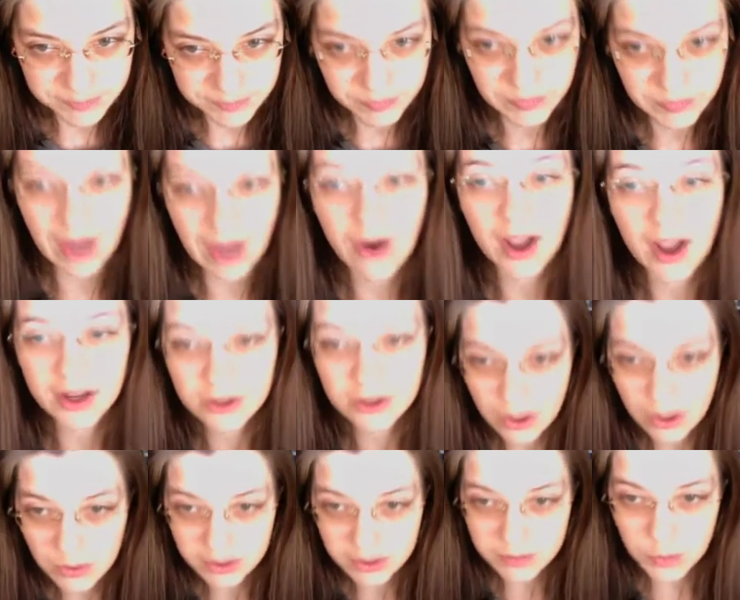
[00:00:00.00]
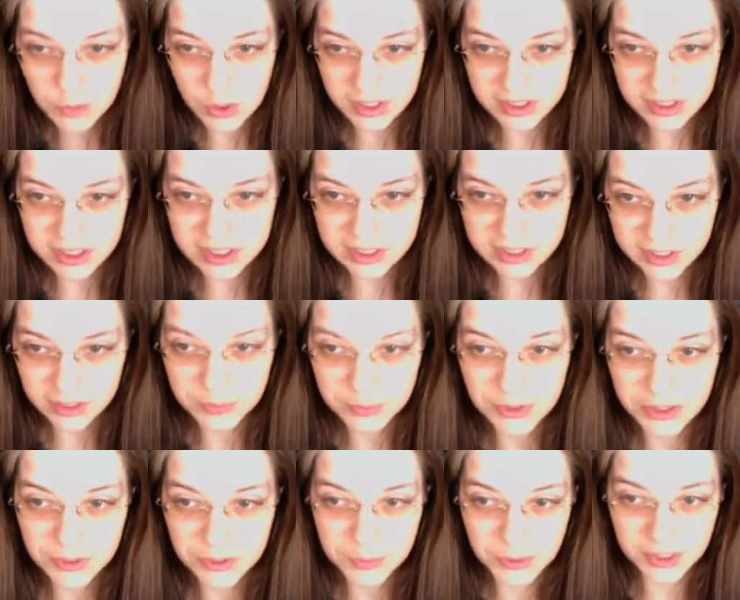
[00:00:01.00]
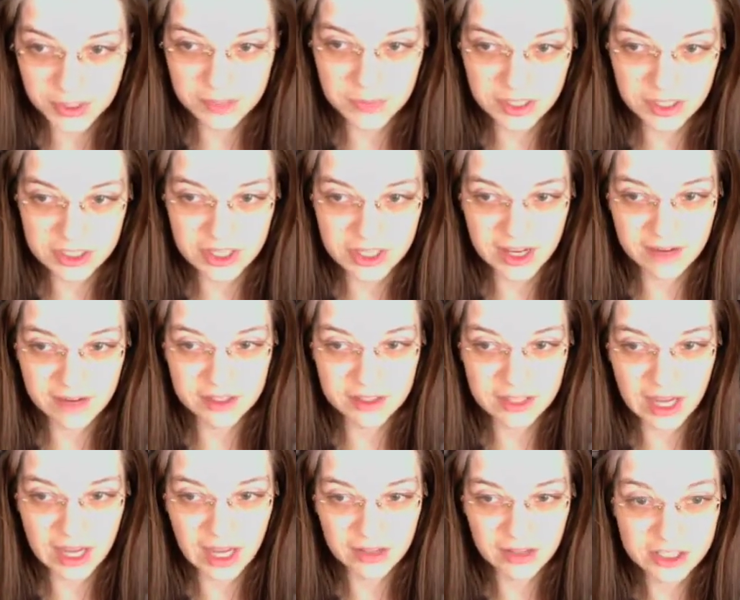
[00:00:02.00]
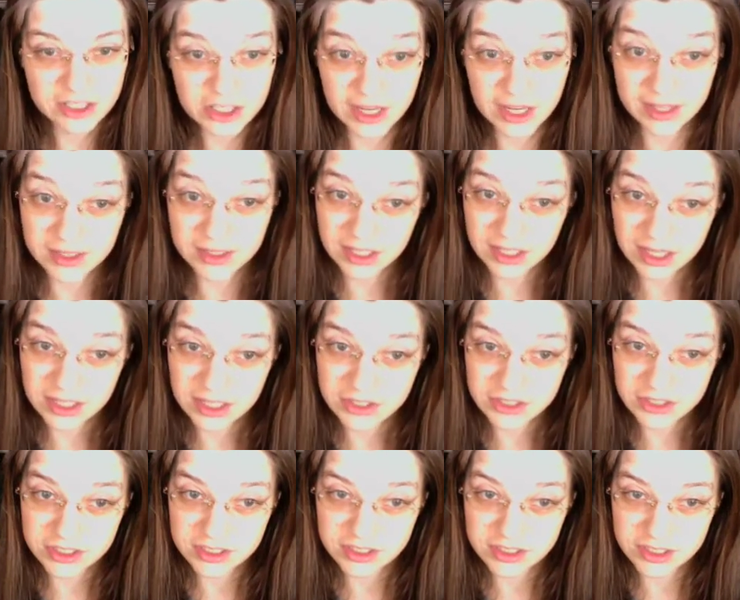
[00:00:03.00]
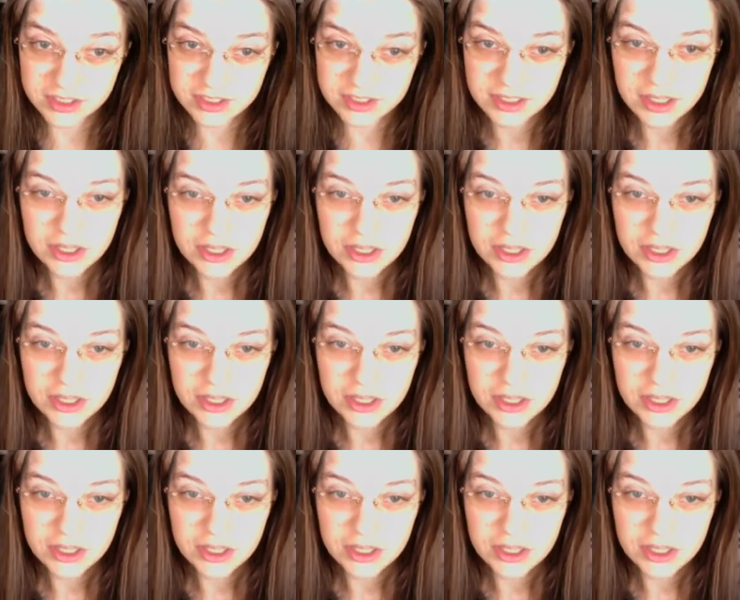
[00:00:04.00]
Now, I could go into more detail, but you pretty much have the knowledge and the consciousness